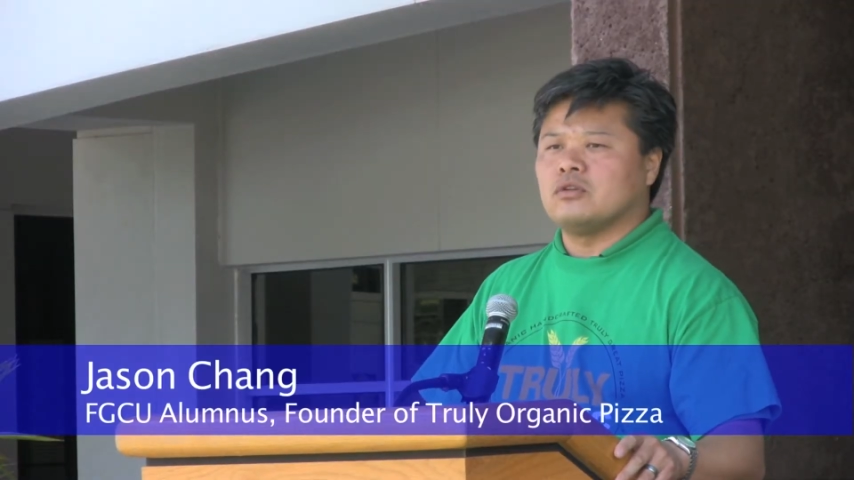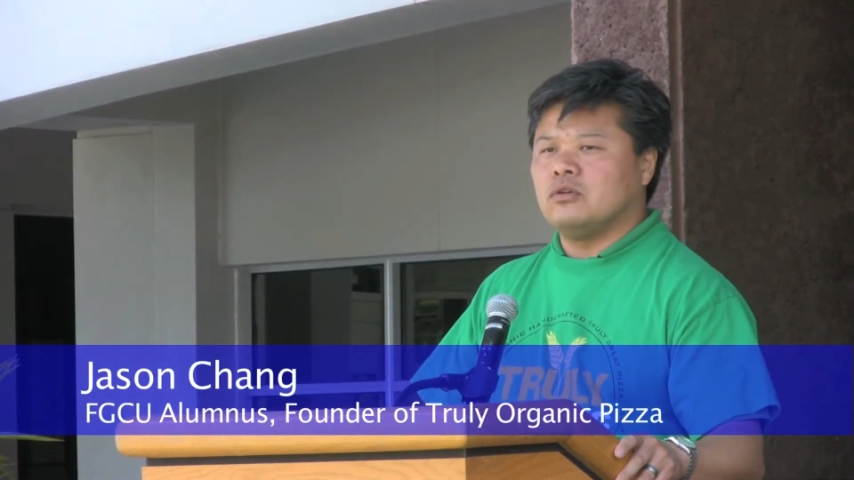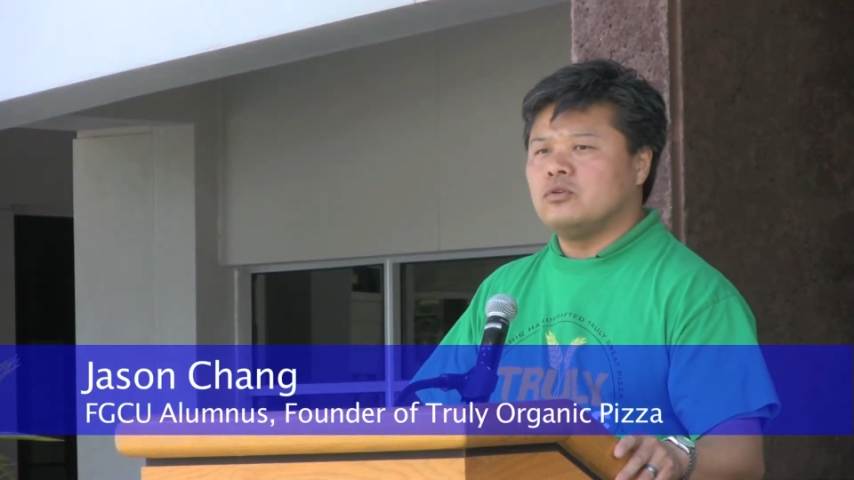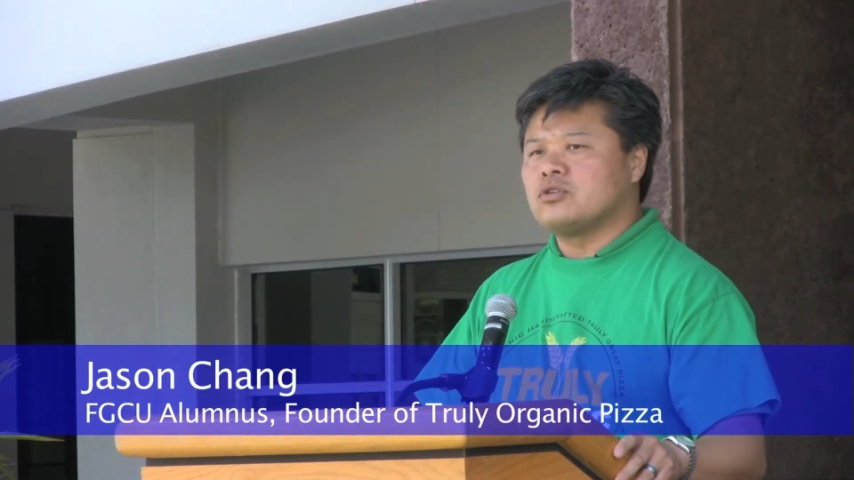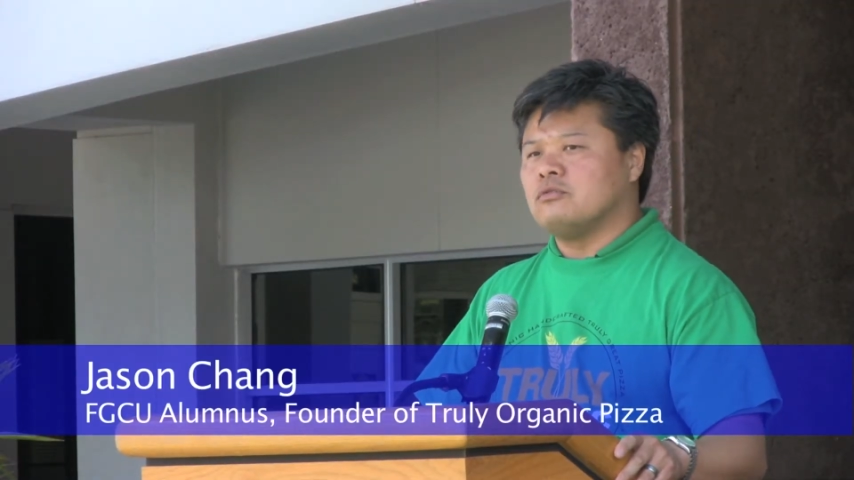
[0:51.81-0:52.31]

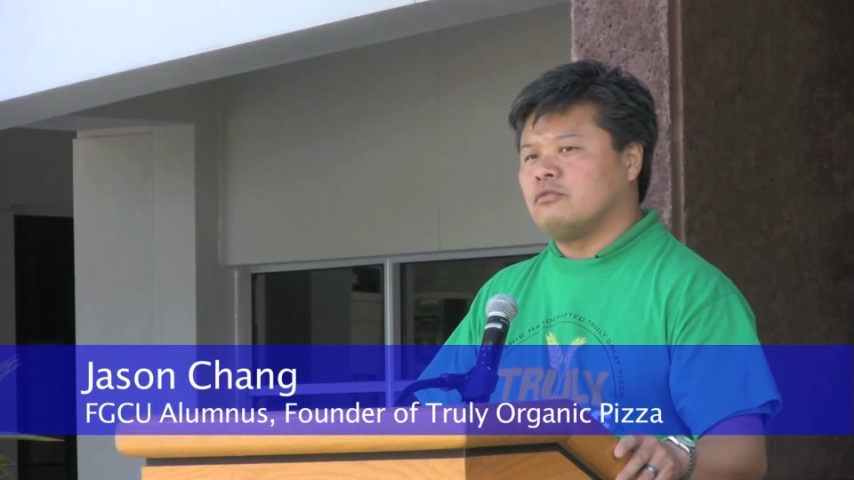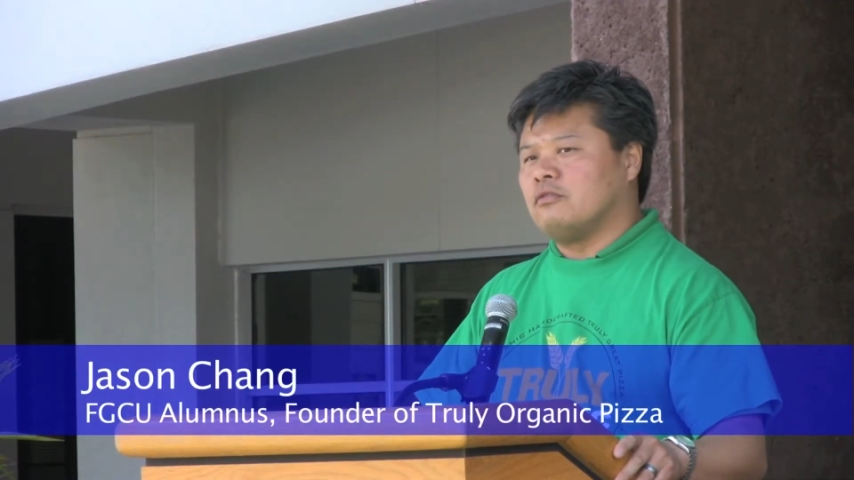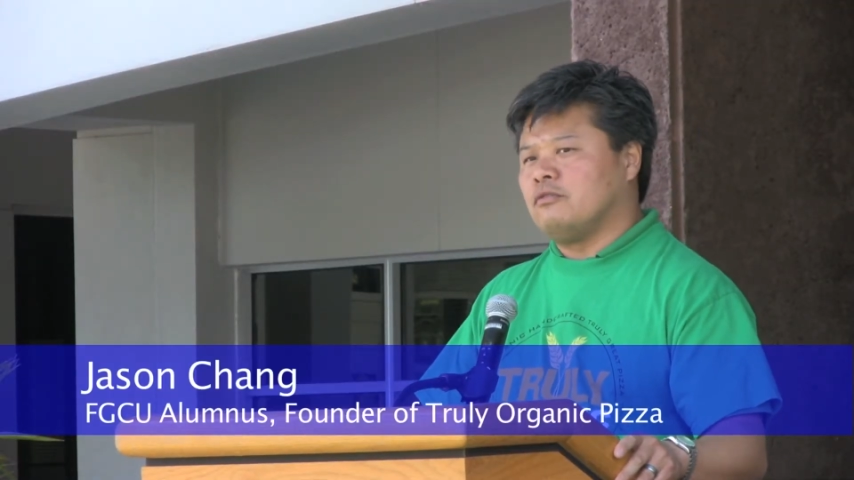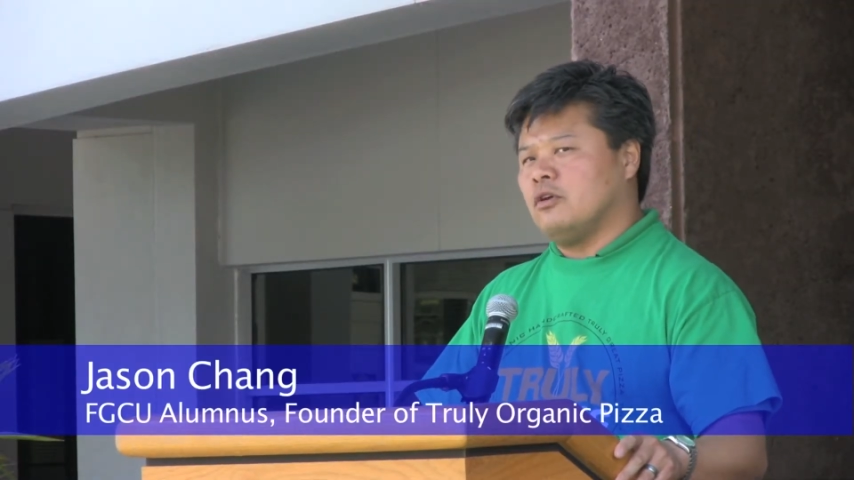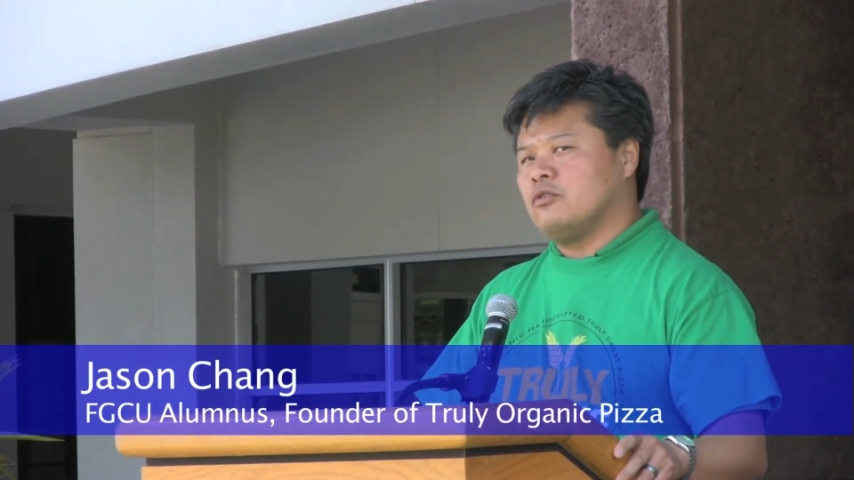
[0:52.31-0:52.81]
solution
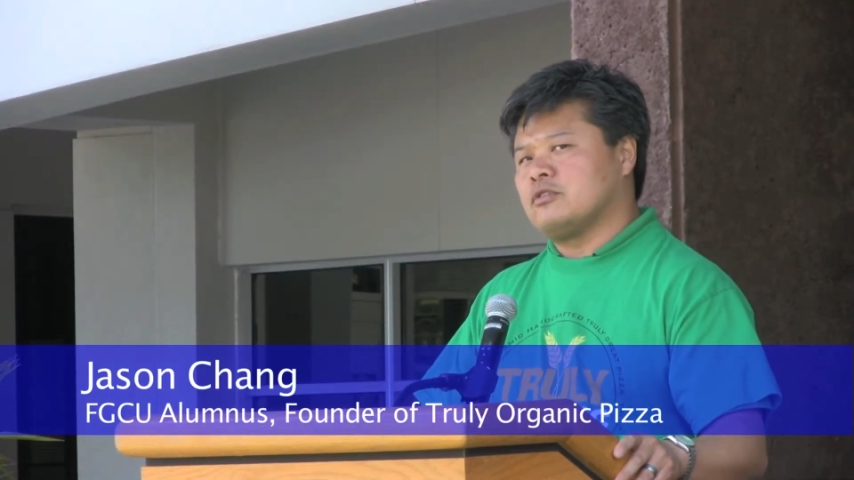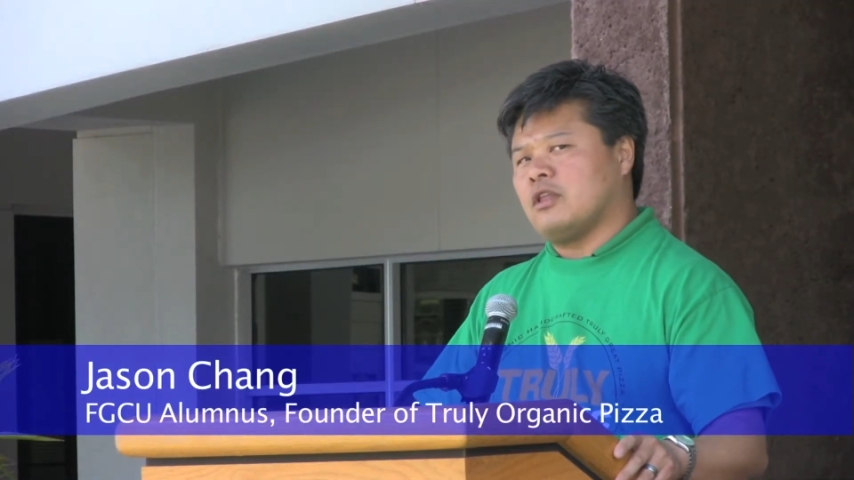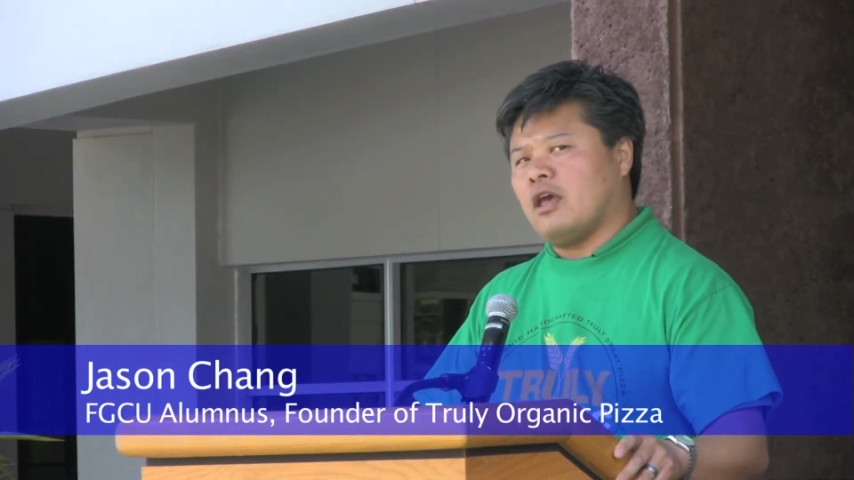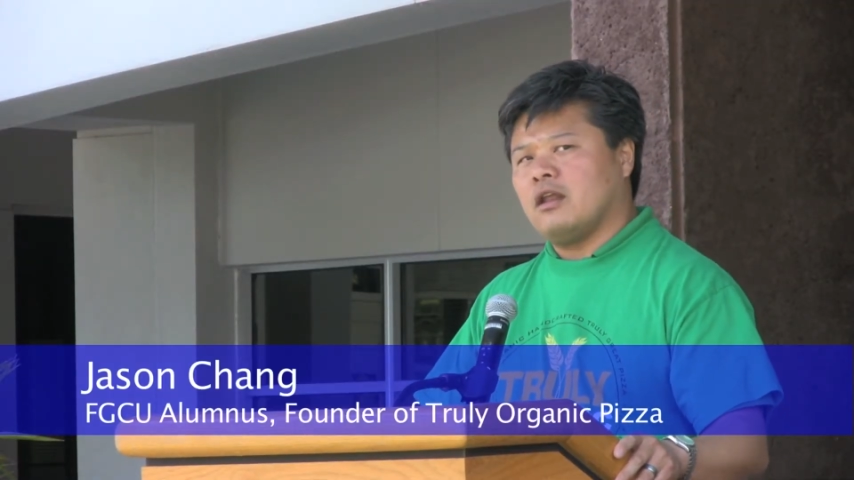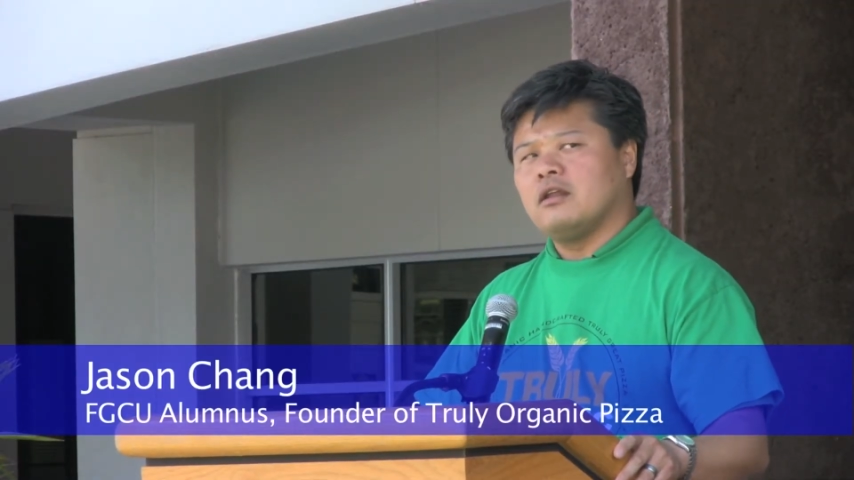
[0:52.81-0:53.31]
for
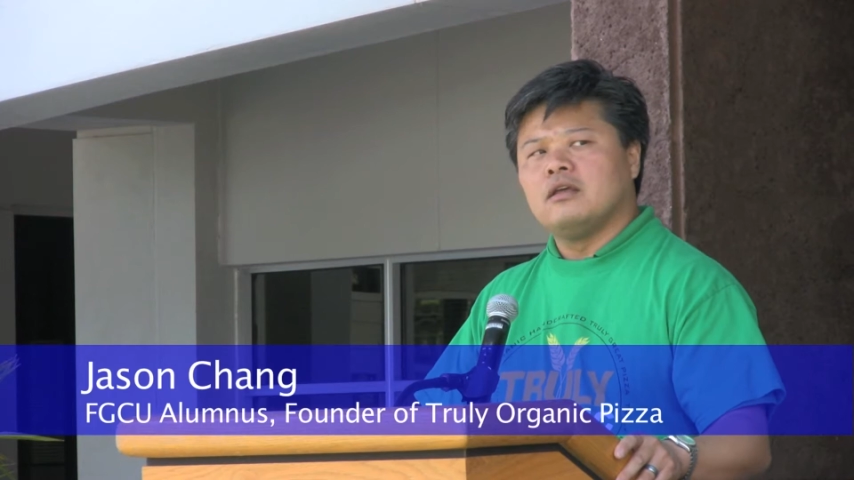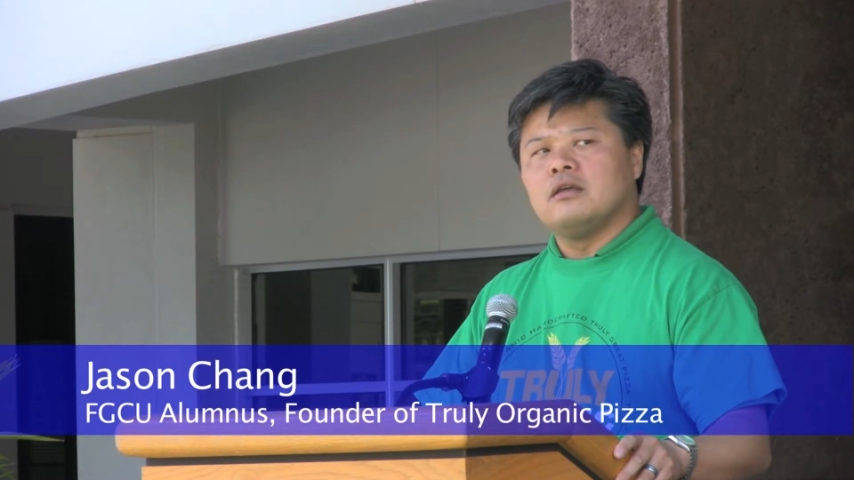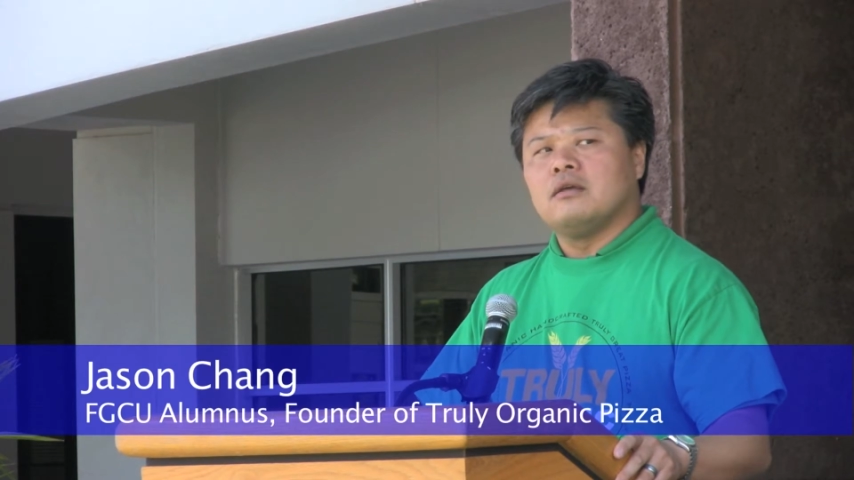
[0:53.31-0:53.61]
folks that